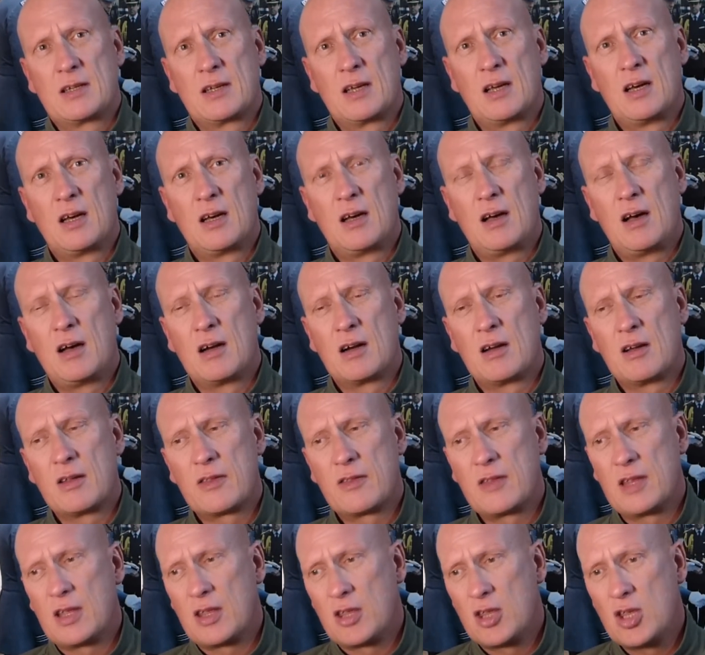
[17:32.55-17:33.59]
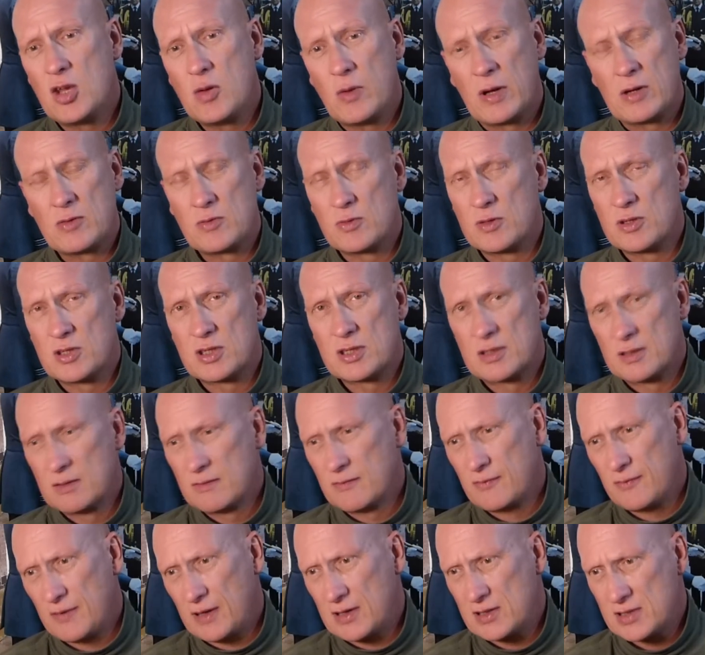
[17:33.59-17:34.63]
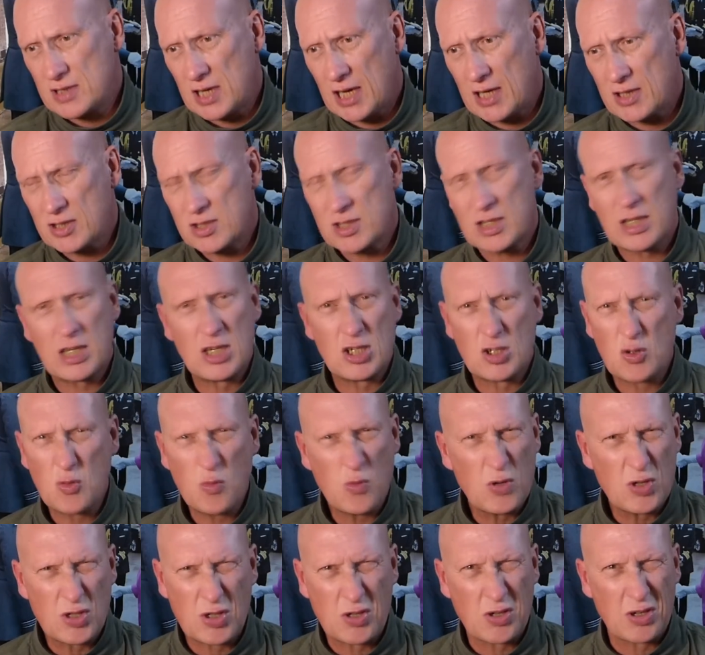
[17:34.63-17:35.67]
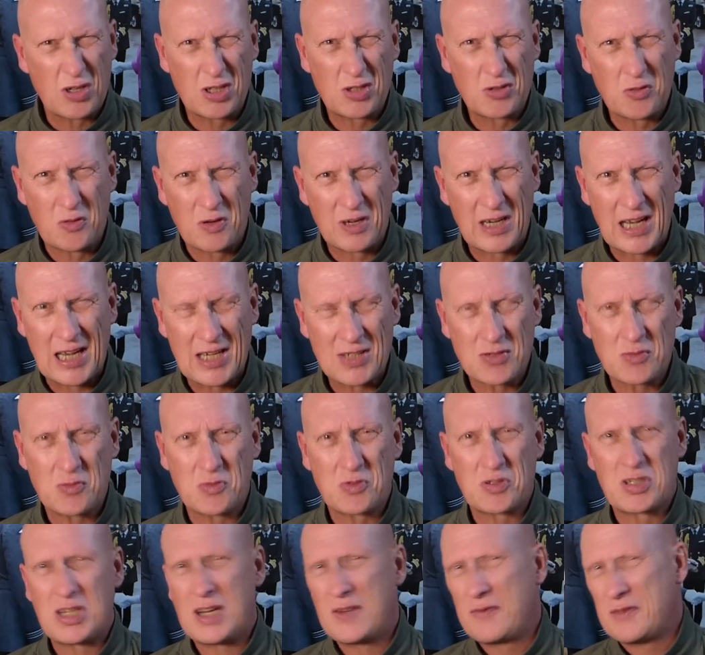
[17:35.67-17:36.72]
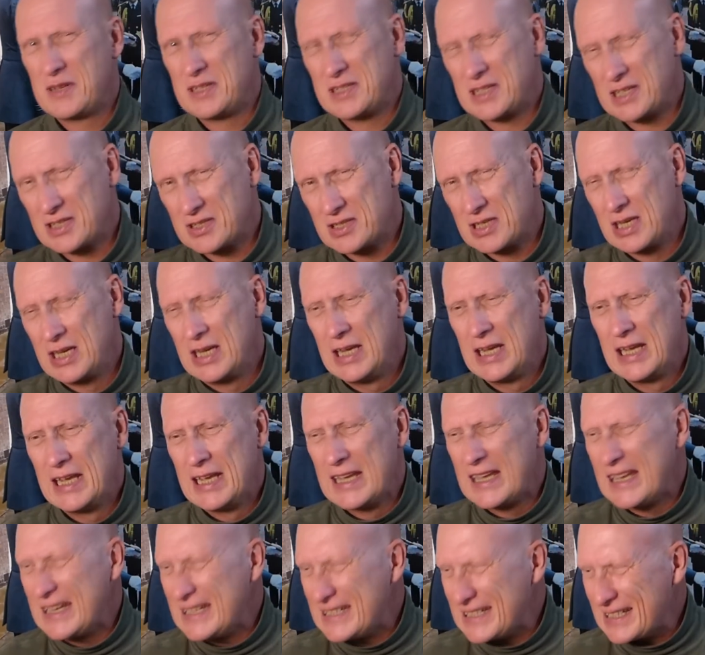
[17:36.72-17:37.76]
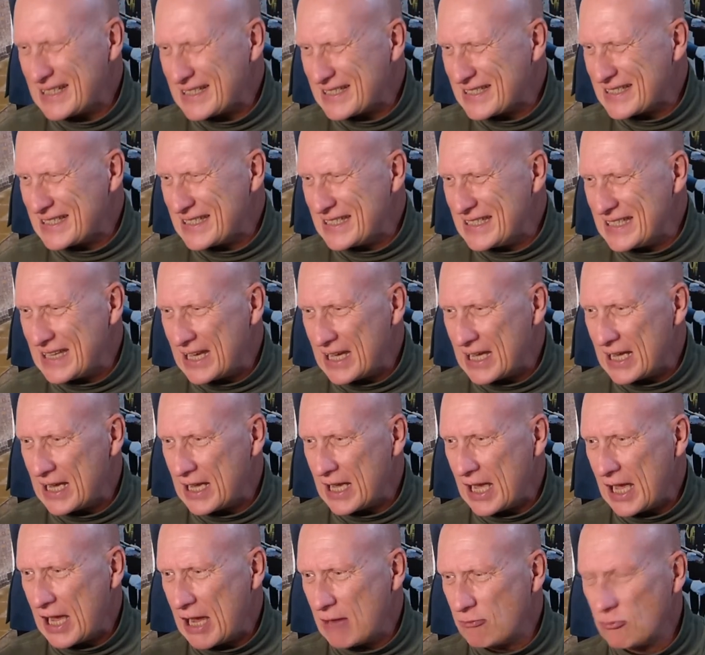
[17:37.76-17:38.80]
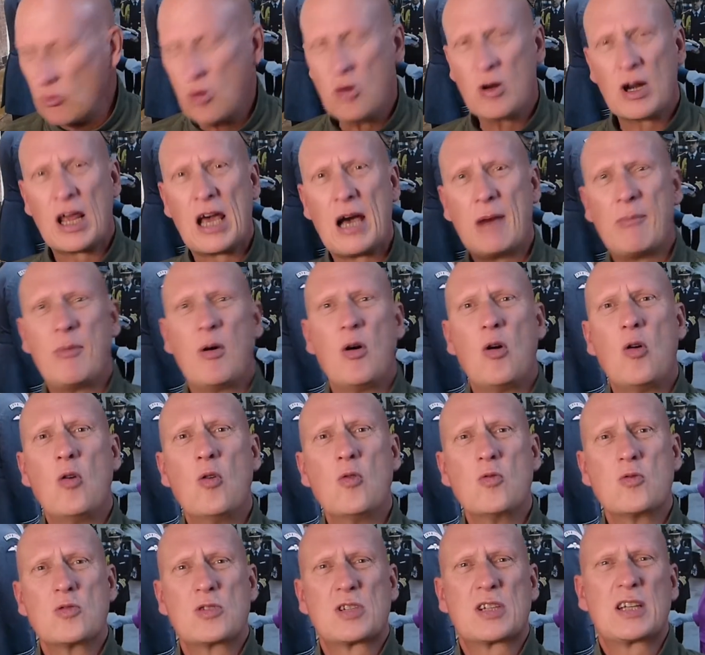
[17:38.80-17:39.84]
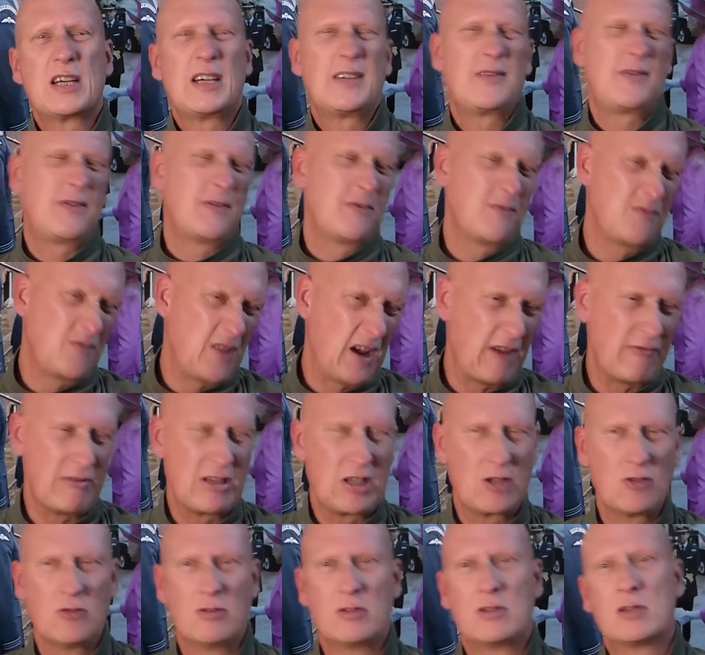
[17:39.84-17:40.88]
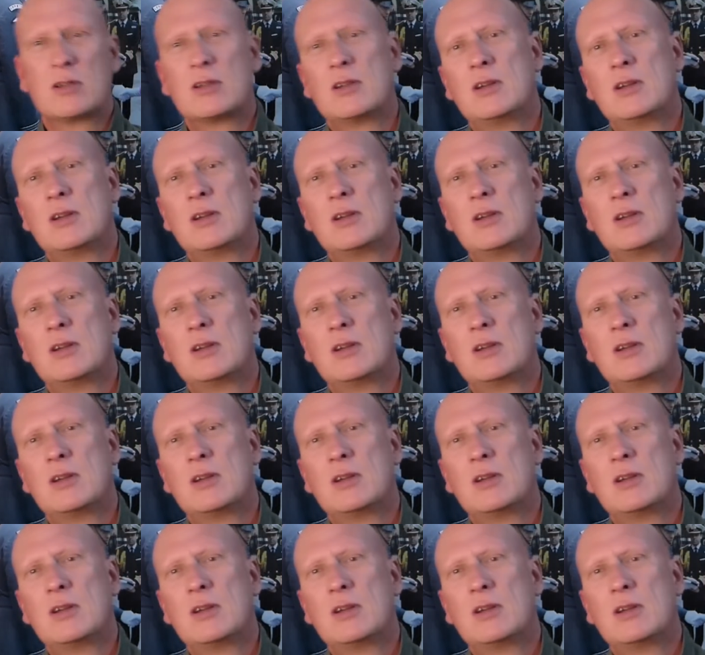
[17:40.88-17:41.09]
And I think Hugh Edwards, fantastic. He's always good at doing that sort of stuff. He does the Royal Albert Hall stuff, very good.